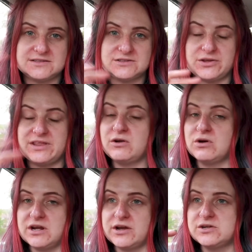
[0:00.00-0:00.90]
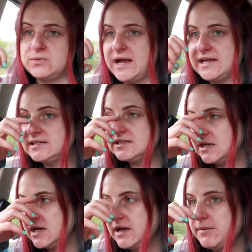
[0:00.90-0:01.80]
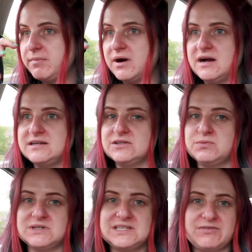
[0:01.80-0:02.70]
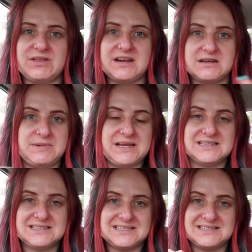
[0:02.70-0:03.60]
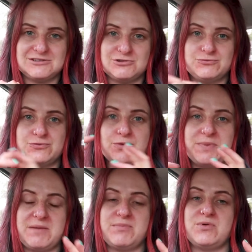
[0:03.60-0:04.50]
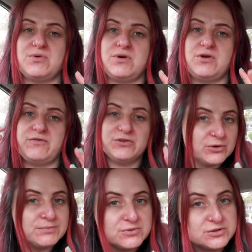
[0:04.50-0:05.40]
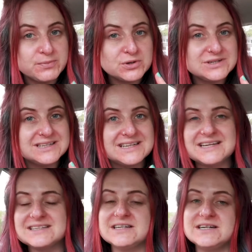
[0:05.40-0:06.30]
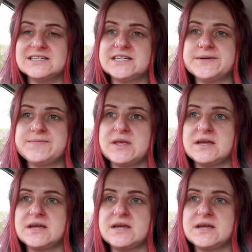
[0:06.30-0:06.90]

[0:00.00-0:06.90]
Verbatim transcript: So they're not going to go to waste. But I just wanted everything to be consistent for people who've sort supported the Kickstarter.